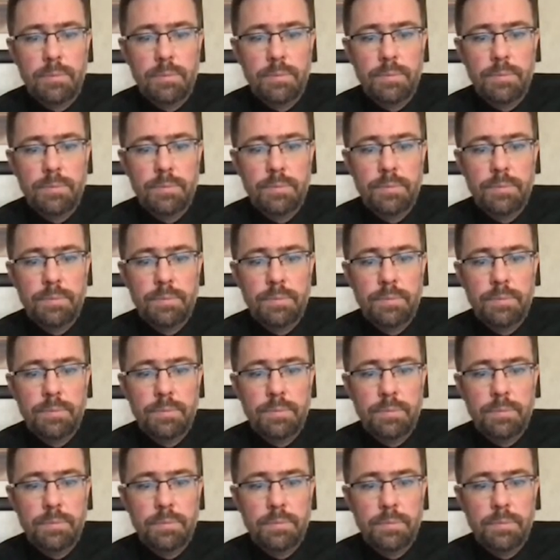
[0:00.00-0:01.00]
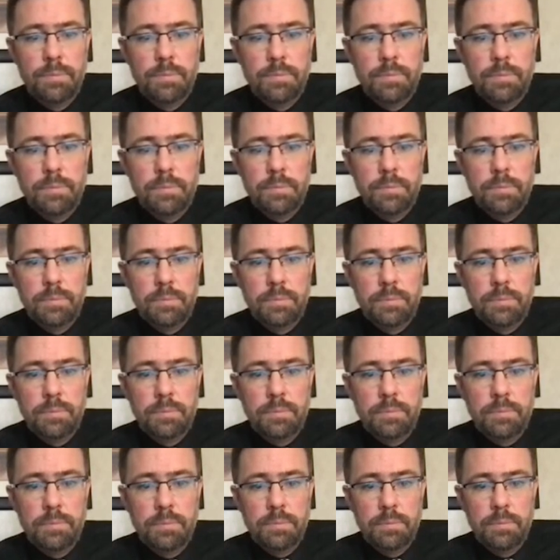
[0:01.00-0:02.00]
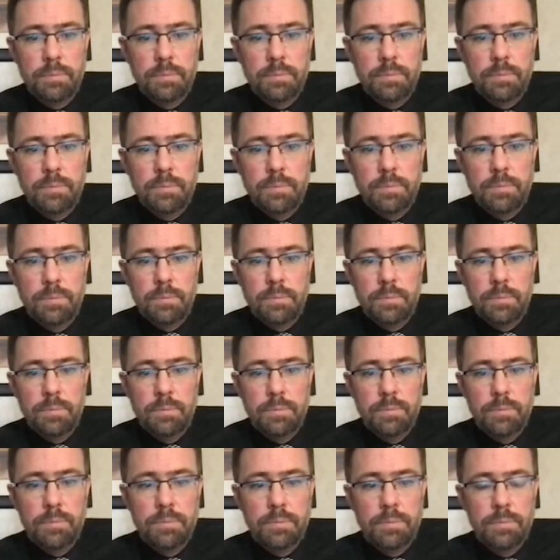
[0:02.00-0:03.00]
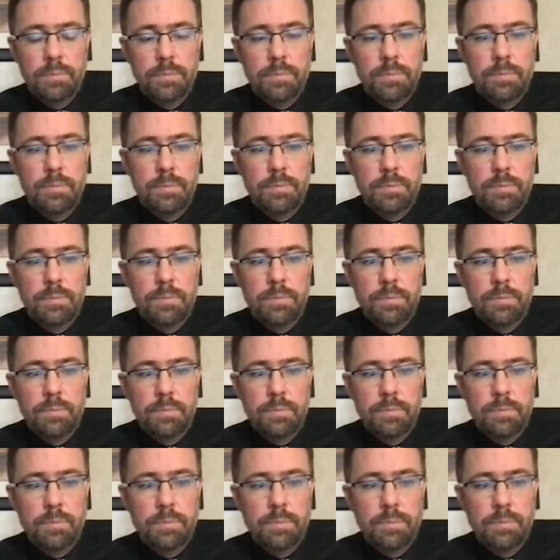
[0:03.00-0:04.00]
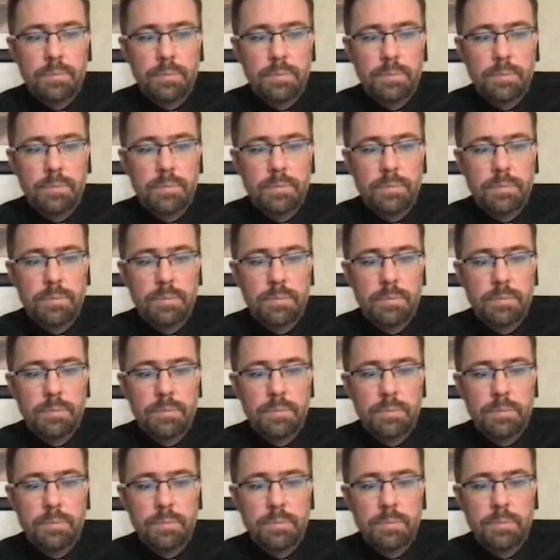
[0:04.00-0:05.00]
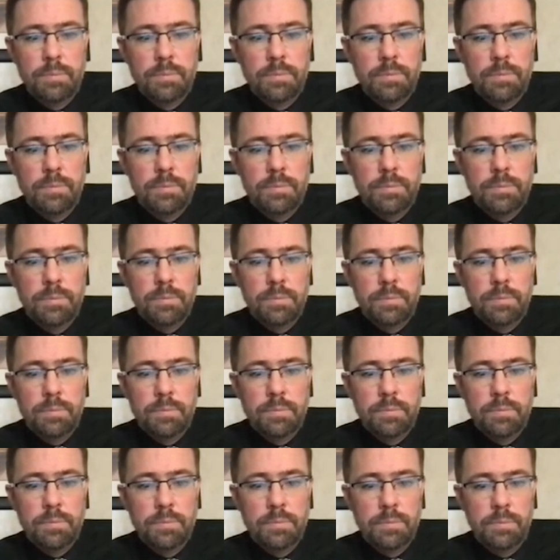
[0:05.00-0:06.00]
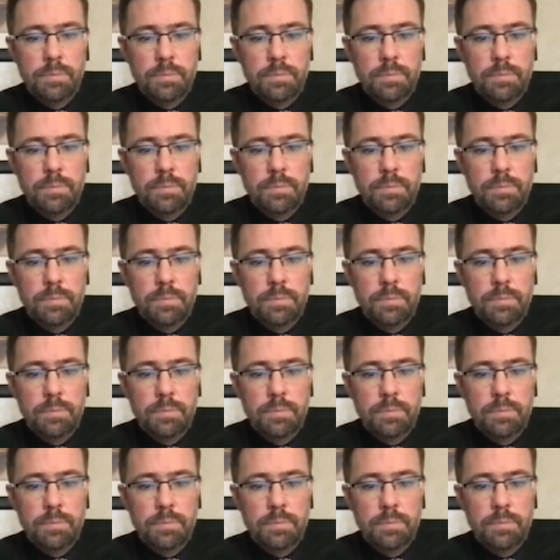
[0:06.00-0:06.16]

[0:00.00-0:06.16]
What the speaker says: No words are spoken by the person on screen.